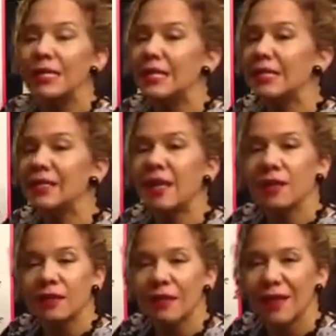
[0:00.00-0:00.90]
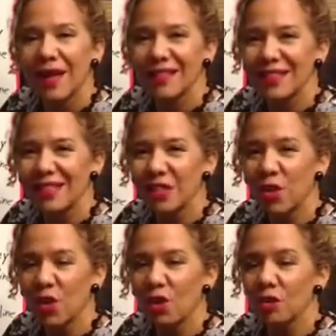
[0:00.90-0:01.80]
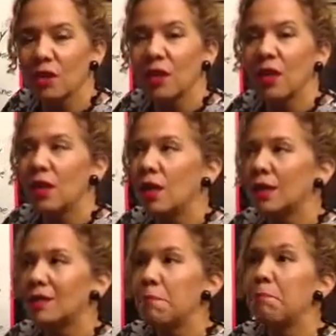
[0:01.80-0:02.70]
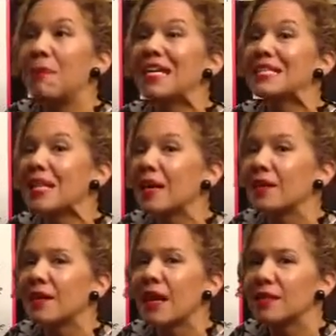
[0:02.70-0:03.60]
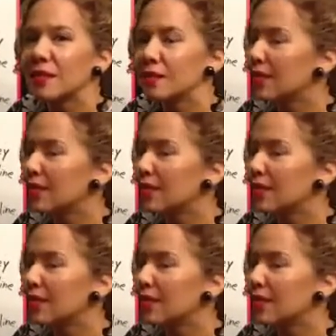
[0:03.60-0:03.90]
Niña, as in girl. Mesa, as in